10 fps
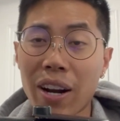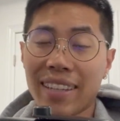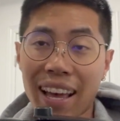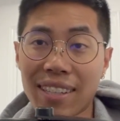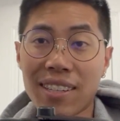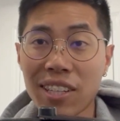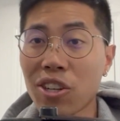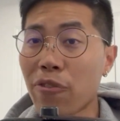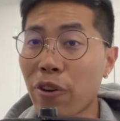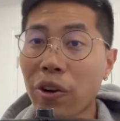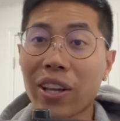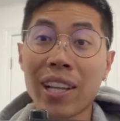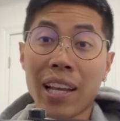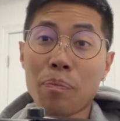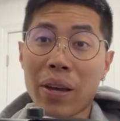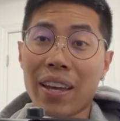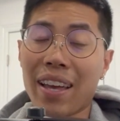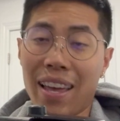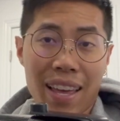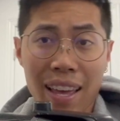Yes, these are very
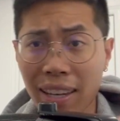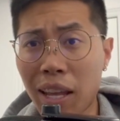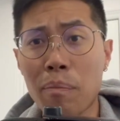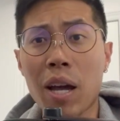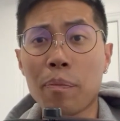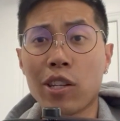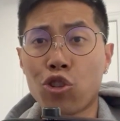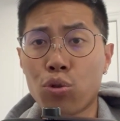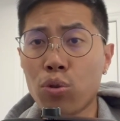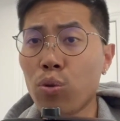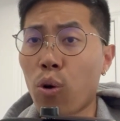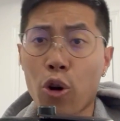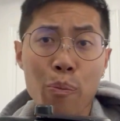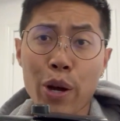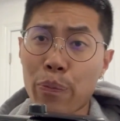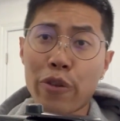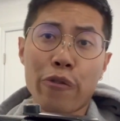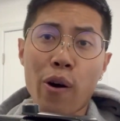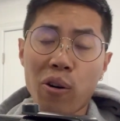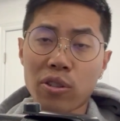clickbait and it might be true or it might be
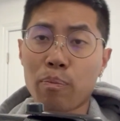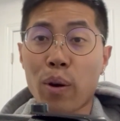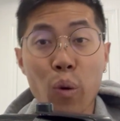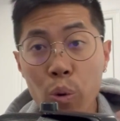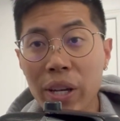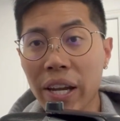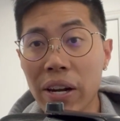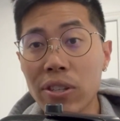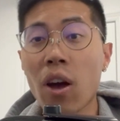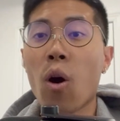false, but who cares?